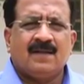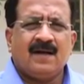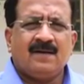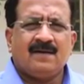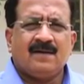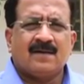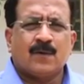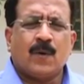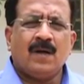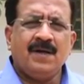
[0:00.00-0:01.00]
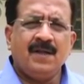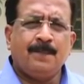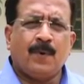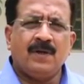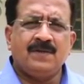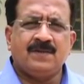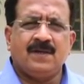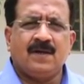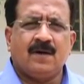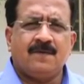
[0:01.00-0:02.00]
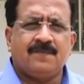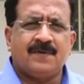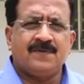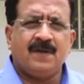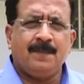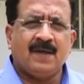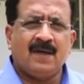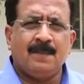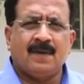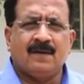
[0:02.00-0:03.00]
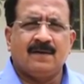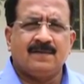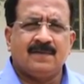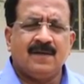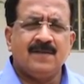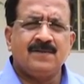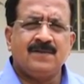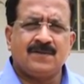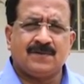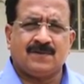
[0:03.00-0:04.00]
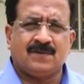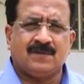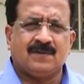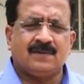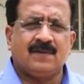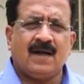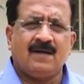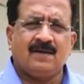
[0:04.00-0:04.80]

that quality policy of JB Chemicals insists that